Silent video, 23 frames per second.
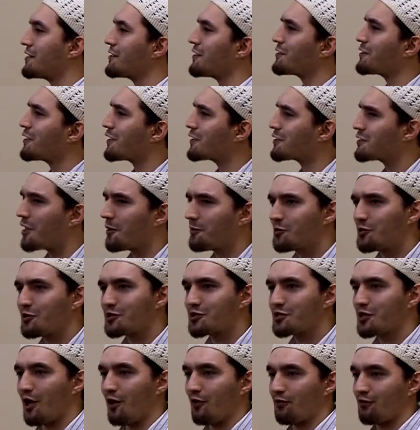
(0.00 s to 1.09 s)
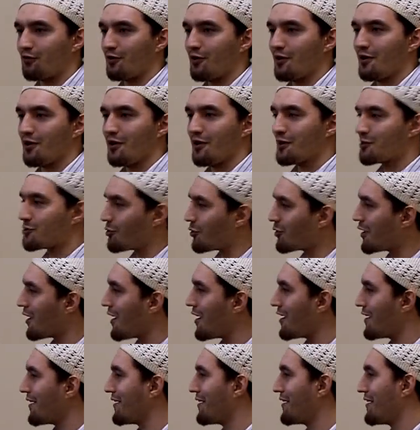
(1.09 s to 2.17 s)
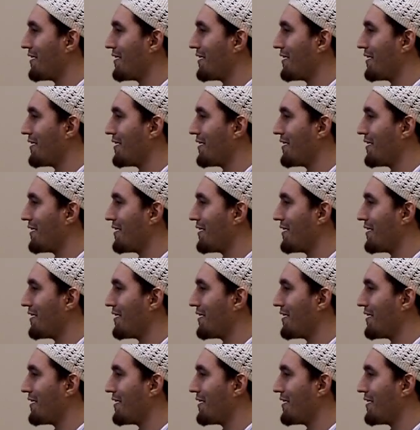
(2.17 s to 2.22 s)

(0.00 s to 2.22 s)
just accept yourself. It's okay.